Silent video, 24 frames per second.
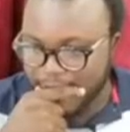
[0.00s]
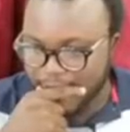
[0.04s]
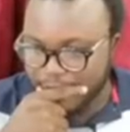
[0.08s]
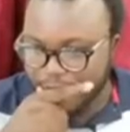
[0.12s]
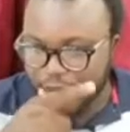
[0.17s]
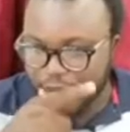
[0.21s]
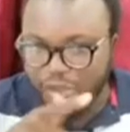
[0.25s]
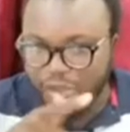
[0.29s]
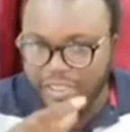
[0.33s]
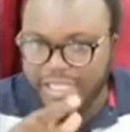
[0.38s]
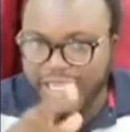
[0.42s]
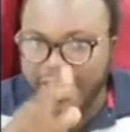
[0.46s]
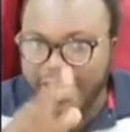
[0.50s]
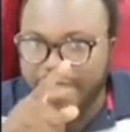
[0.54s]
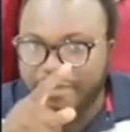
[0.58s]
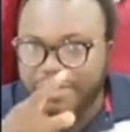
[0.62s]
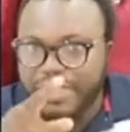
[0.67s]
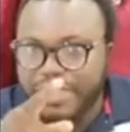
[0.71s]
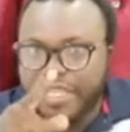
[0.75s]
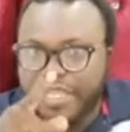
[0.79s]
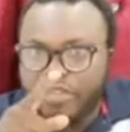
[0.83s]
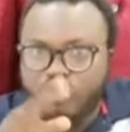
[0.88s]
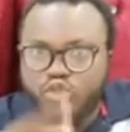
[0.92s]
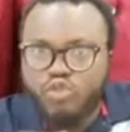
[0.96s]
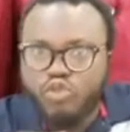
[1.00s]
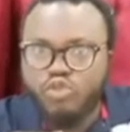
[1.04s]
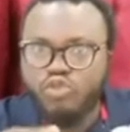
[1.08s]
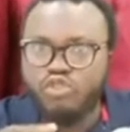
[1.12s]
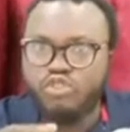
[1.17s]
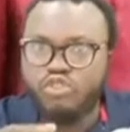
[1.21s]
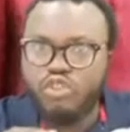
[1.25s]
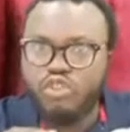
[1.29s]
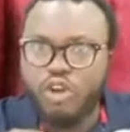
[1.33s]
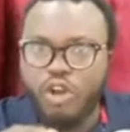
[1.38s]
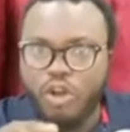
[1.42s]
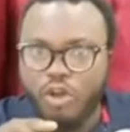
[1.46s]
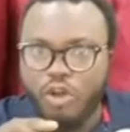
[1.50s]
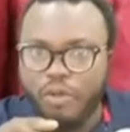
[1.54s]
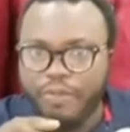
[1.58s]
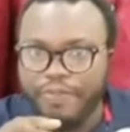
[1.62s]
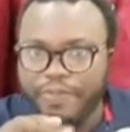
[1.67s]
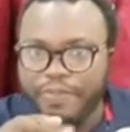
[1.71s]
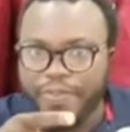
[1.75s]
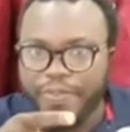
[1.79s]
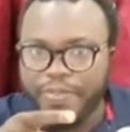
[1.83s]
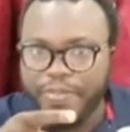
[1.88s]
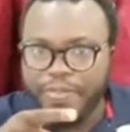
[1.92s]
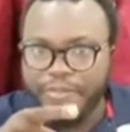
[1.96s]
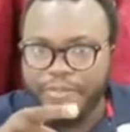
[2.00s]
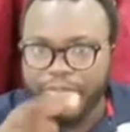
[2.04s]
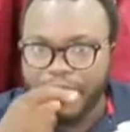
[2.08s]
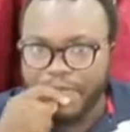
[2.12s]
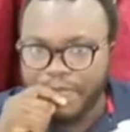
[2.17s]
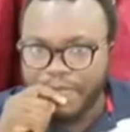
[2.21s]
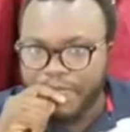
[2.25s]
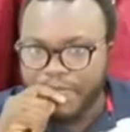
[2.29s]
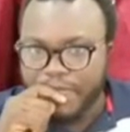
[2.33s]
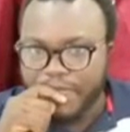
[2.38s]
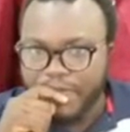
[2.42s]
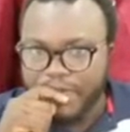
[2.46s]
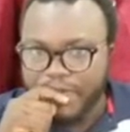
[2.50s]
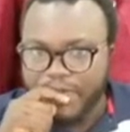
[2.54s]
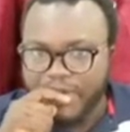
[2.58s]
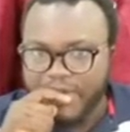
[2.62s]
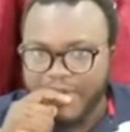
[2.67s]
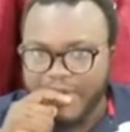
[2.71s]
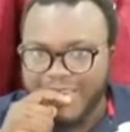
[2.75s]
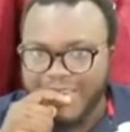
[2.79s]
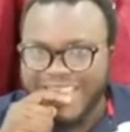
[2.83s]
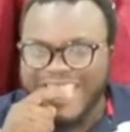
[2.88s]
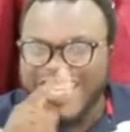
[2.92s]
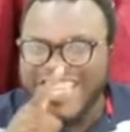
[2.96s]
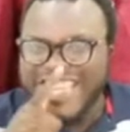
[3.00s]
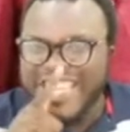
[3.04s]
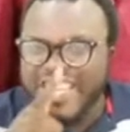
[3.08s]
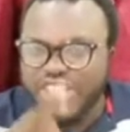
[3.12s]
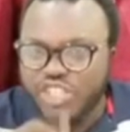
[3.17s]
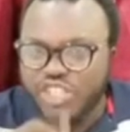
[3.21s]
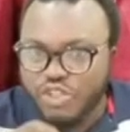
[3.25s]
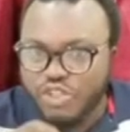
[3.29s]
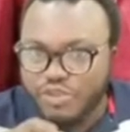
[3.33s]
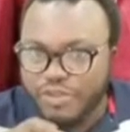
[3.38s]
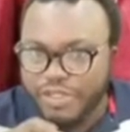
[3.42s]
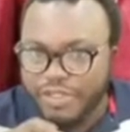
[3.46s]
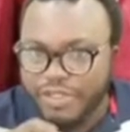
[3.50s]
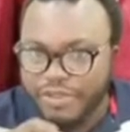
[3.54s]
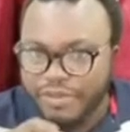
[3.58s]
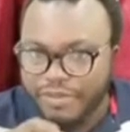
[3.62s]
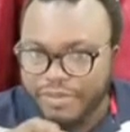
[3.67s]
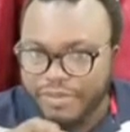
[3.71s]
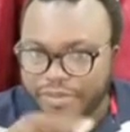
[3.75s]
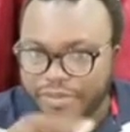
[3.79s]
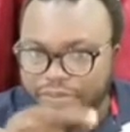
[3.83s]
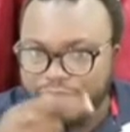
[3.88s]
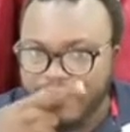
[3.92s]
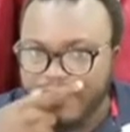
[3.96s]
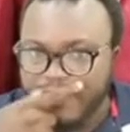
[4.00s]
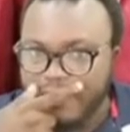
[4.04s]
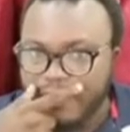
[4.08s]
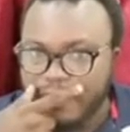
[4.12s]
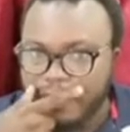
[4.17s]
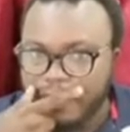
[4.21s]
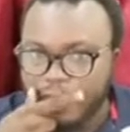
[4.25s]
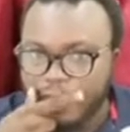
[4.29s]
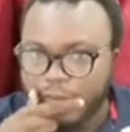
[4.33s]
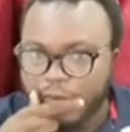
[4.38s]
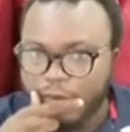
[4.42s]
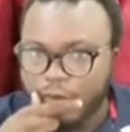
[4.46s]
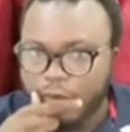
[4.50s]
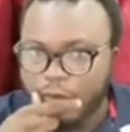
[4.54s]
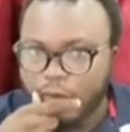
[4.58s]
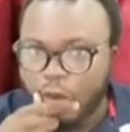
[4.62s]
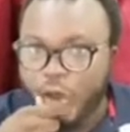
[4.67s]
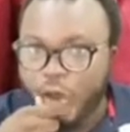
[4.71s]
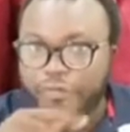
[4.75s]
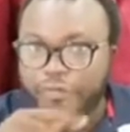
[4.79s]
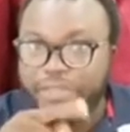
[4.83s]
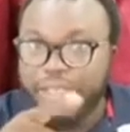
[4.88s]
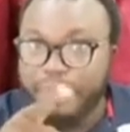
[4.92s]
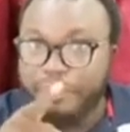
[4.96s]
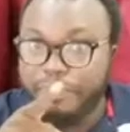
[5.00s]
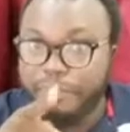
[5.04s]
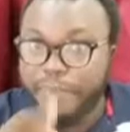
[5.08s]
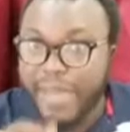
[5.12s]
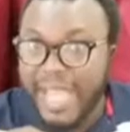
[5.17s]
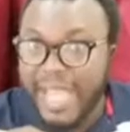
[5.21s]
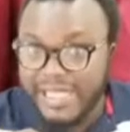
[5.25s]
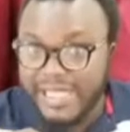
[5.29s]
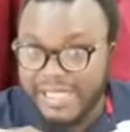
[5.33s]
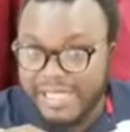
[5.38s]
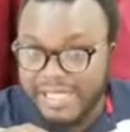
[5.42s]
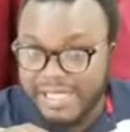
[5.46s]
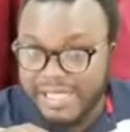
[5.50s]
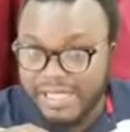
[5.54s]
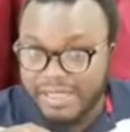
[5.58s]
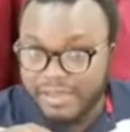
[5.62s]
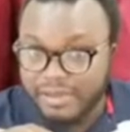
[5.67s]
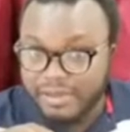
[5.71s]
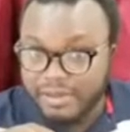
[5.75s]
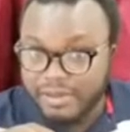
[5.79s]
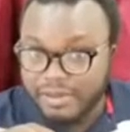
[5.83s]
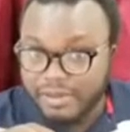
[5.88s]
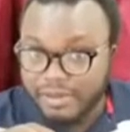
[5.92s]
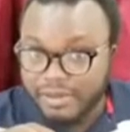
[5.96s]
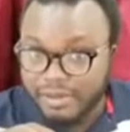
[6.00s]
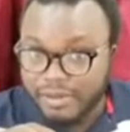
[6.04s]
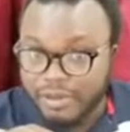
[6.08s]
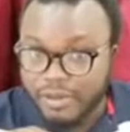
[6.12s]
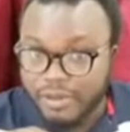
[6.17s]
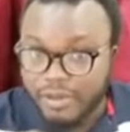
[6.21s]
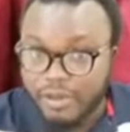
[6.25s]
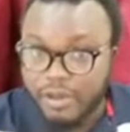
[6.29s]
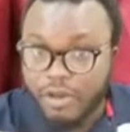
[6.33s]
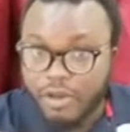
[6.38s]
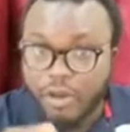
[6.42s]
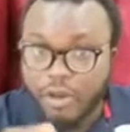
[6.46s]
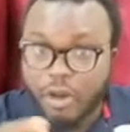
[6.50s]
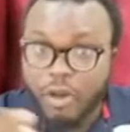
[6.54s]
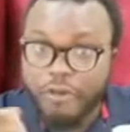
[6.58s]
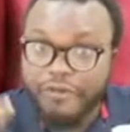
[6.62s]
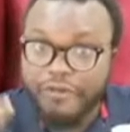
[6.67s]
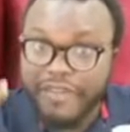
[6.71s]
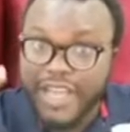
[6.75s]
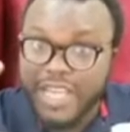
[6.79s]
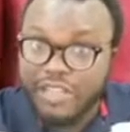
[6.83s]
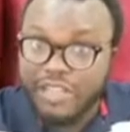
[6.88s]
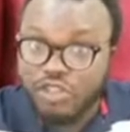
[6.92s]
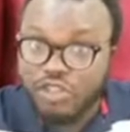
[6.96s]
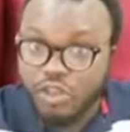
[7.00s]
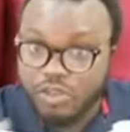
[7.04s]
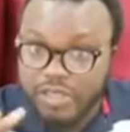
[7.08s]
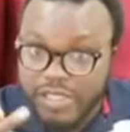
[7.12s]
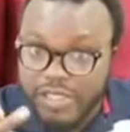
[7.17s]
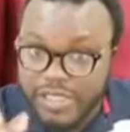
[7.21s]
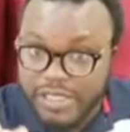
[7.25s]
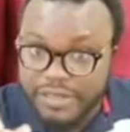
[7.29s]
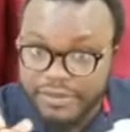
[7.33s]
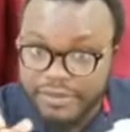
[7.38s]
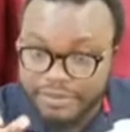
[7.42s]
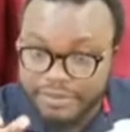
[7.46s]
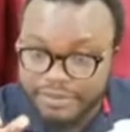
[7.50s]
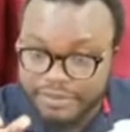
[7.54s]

Because when I begin to draw the history of the birth of Ezoti,